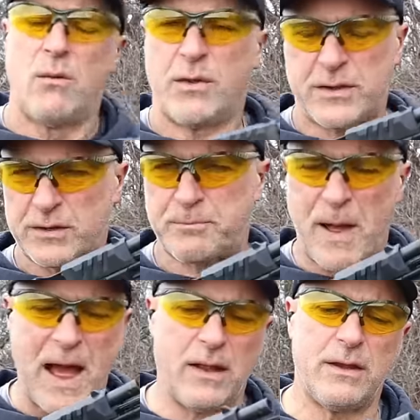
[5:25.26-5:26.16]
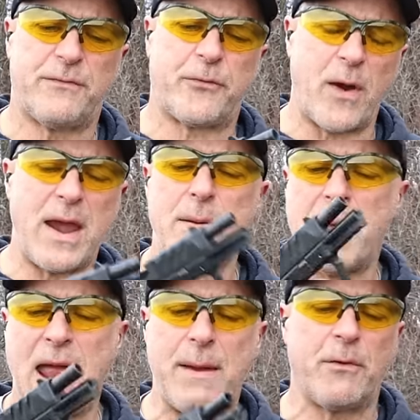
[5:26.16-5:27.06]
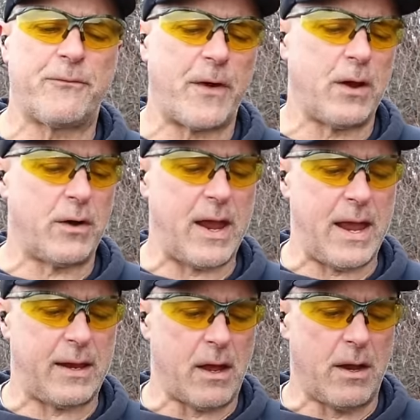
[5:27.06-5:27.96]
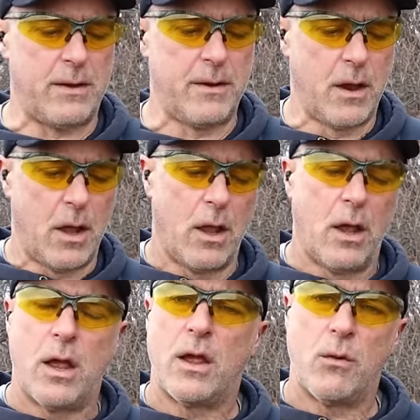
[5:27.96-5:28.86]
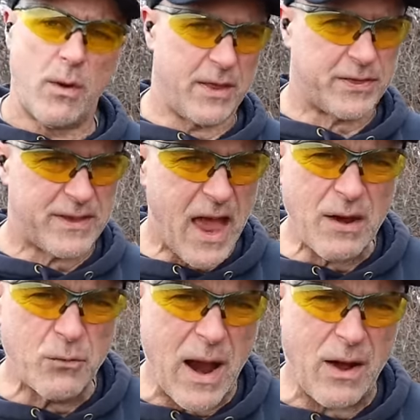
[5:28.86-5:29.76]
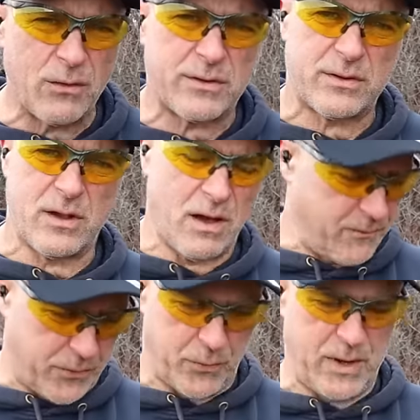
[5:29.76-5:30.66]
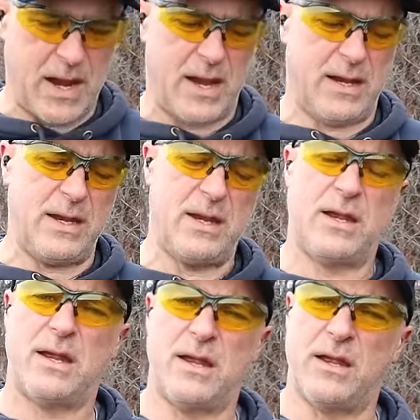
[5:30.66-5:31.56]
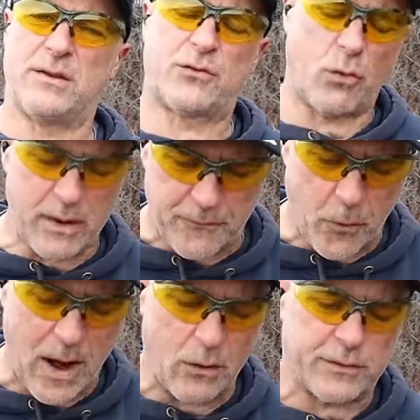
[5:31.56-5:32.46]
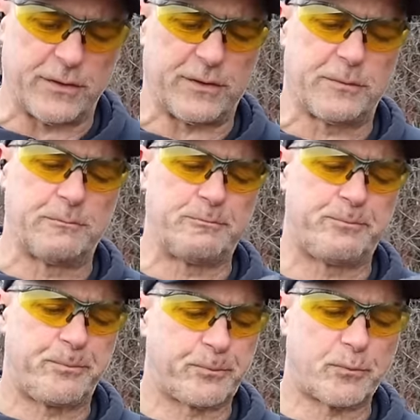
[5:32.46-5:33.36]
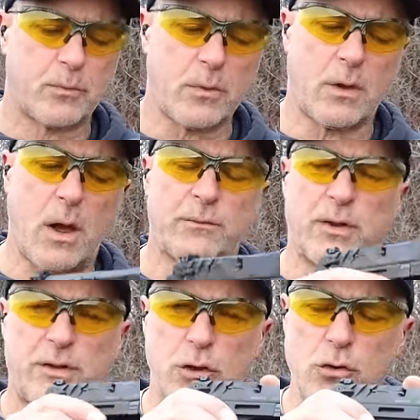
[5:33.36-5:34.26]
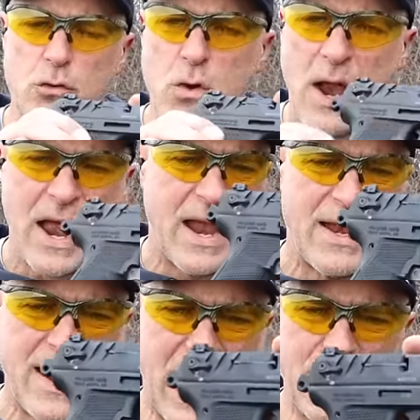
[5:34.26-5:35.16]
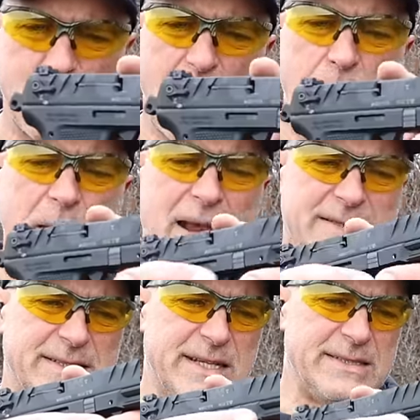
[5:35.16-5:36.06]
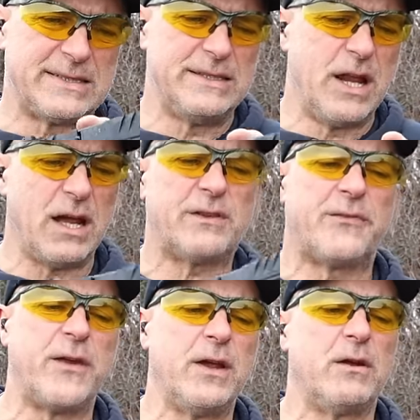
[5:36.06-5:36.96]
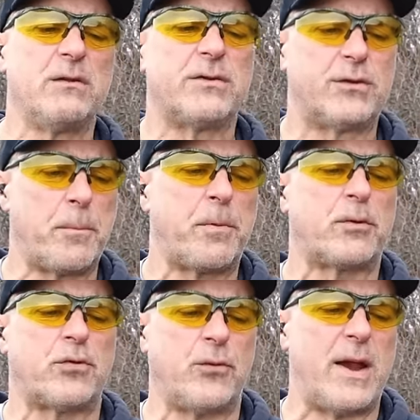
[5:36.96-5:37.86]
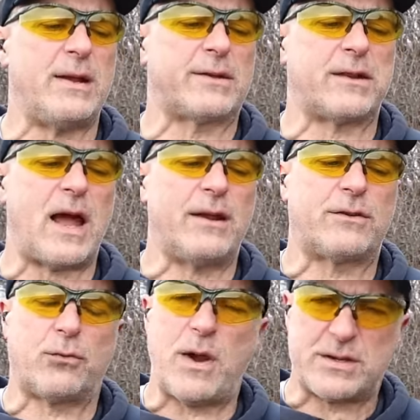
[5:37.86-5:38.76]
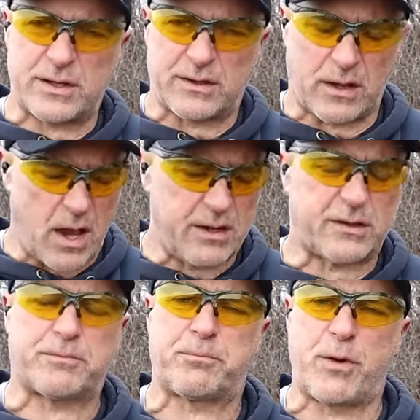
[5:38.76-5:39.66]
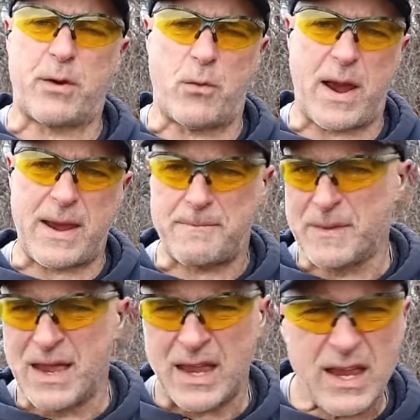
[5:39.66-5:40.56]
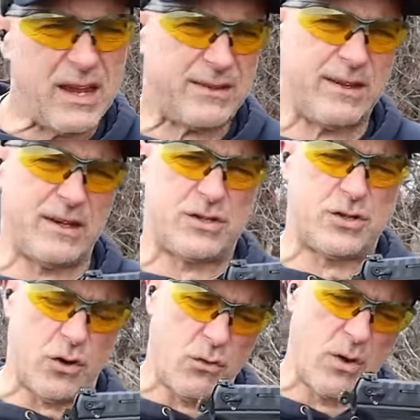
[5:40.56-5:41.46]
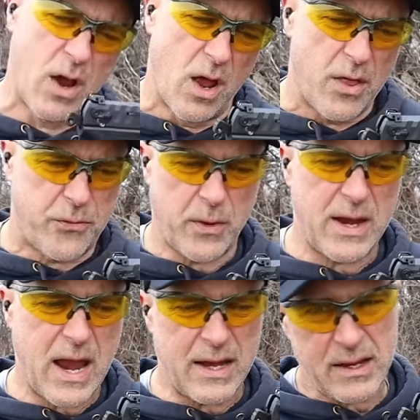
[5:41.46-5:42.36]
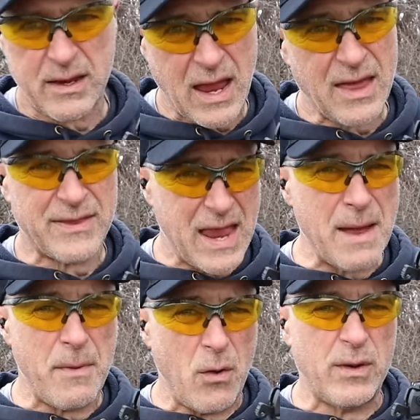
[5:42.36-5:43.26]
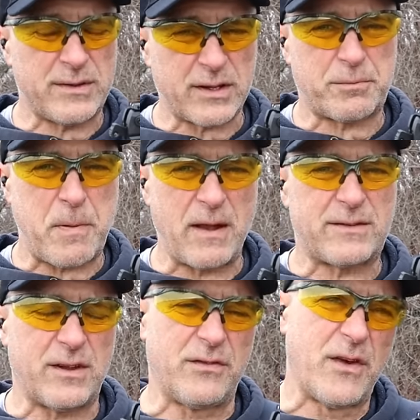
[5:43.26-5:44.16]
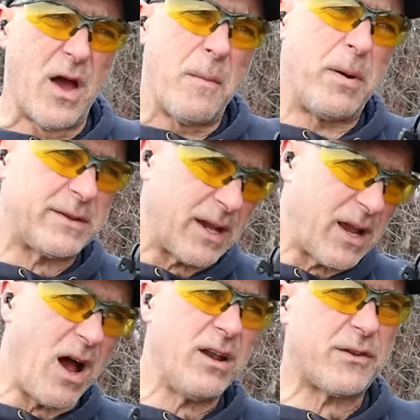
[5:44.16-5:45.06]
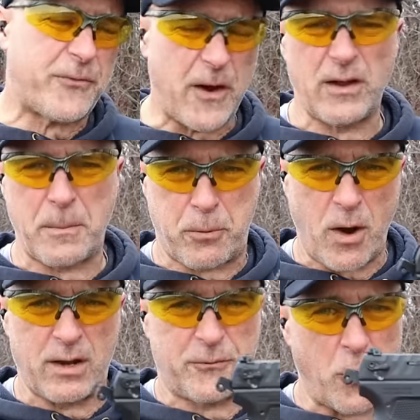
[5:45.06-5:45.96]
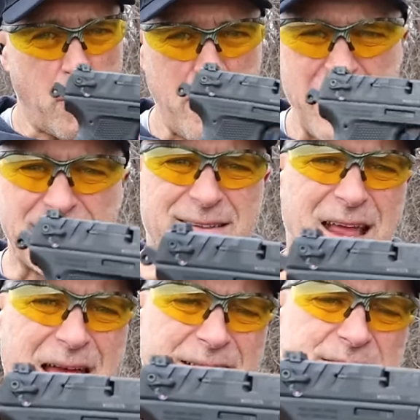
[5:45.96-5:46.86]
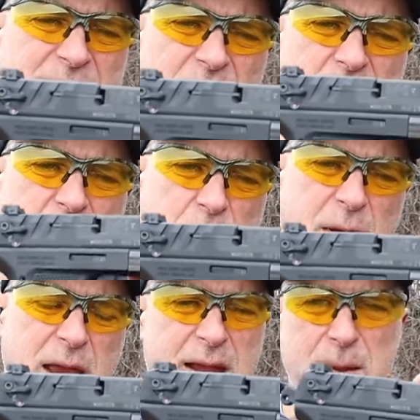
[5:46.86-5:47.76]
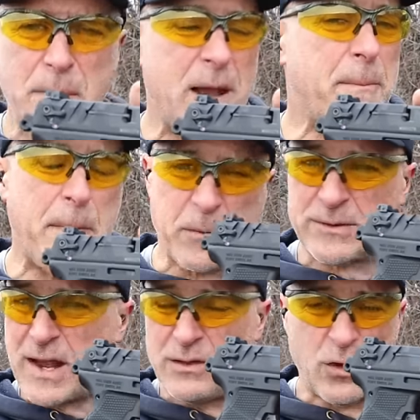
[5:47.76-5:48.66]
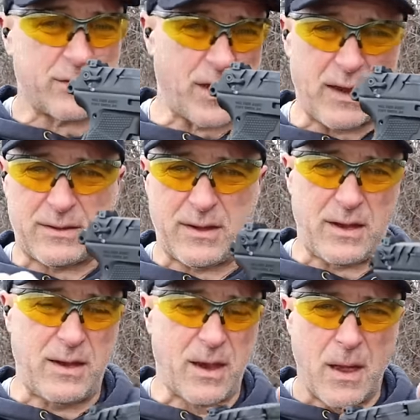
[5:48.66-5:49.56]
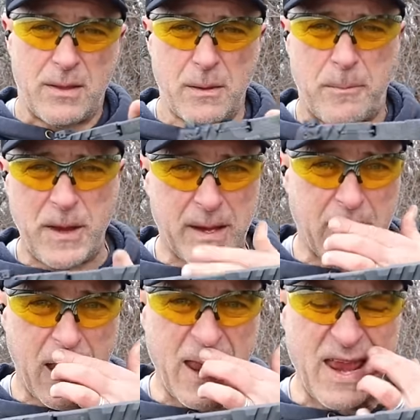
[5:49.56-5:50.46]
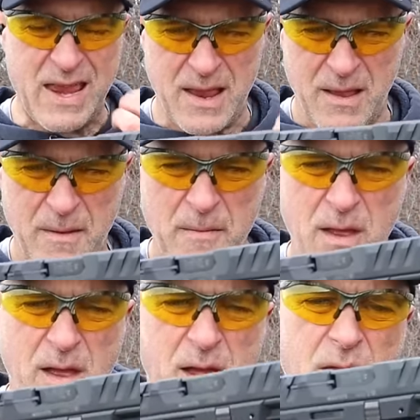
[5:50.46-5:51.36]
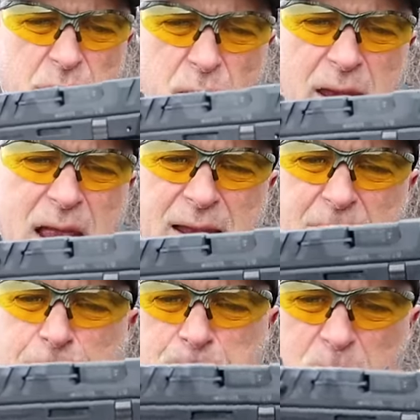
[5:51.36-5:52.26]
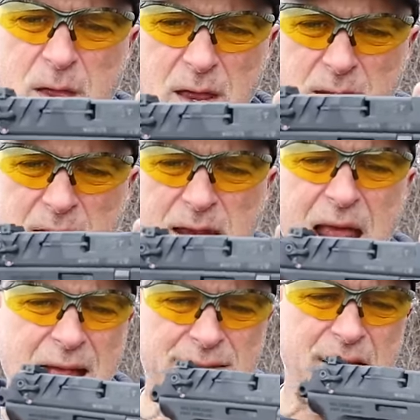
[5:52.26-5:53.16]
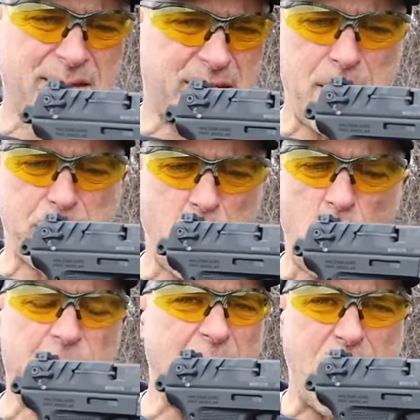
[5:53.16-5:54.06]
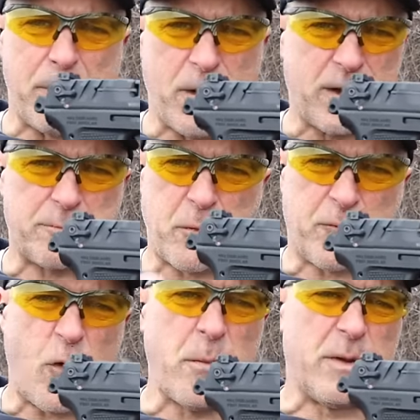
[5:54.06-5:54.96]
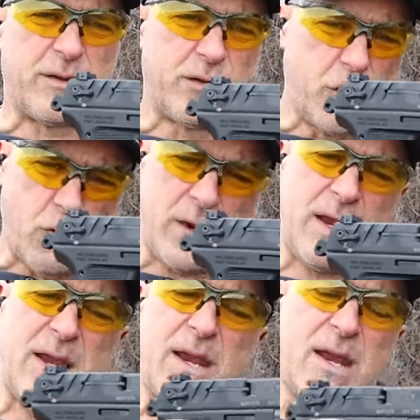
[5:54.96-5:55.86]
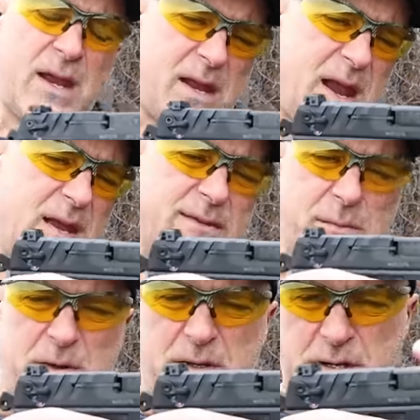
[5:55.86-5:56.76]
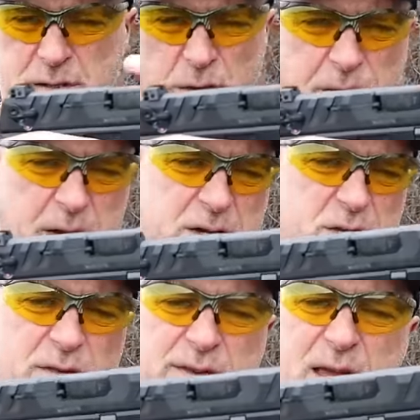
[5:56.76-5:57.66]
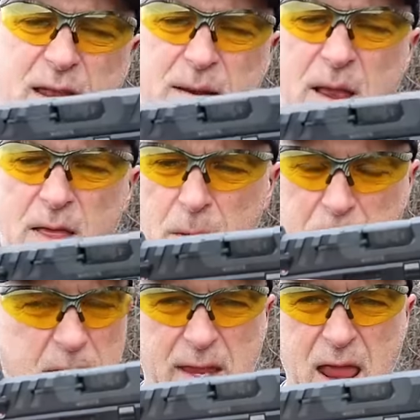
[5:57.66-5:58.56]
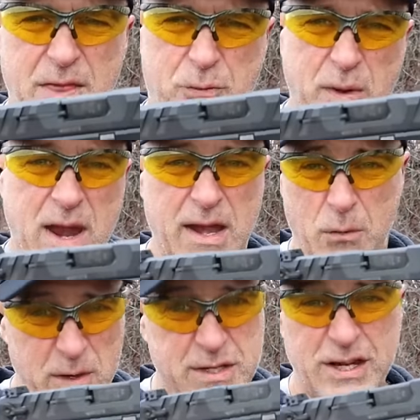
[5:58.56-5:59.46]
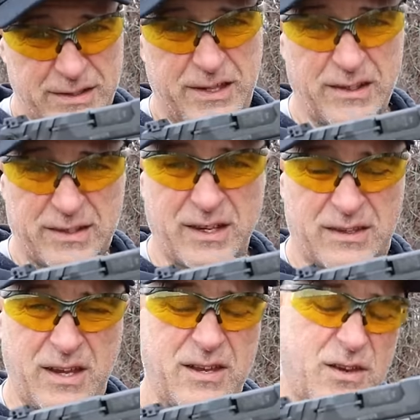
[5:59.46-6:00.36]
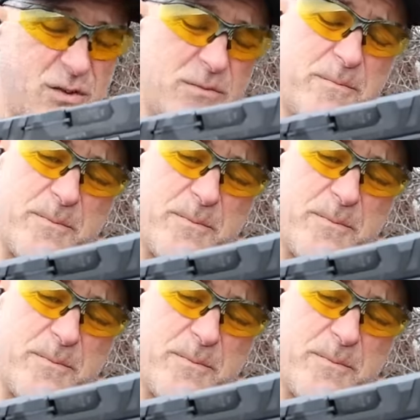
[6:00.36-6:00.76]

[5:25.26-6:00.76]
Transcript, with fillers: with this poly frame hammer fired handgun with 10 rounds of 380 is 24 ounces. Comes with two nine round magazines, nice feel, super terrain, slide serrations, light spring weight, easy to shoot, 380. Yeah, the ammo is expensive, but the gun is fairly priced. For a mid-size 380, many people say it looks like the, the PK 380 and it has that same profile but it's performance duty and it has some additional features that the PK 380 which is discontinued